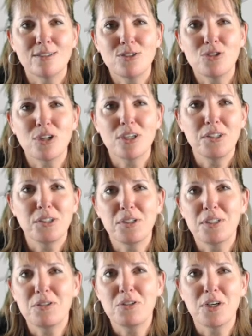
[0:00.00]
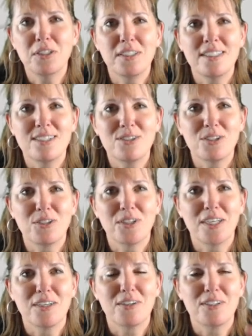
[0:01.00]
strongly agree to strongly
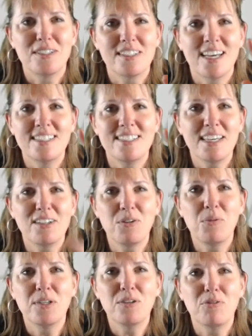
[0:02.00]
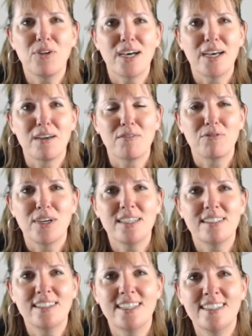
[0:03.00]
disagree, or on a scale of 1 to 5,
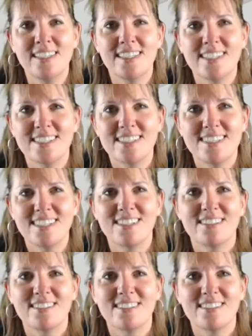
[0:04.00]
rate cleanliness,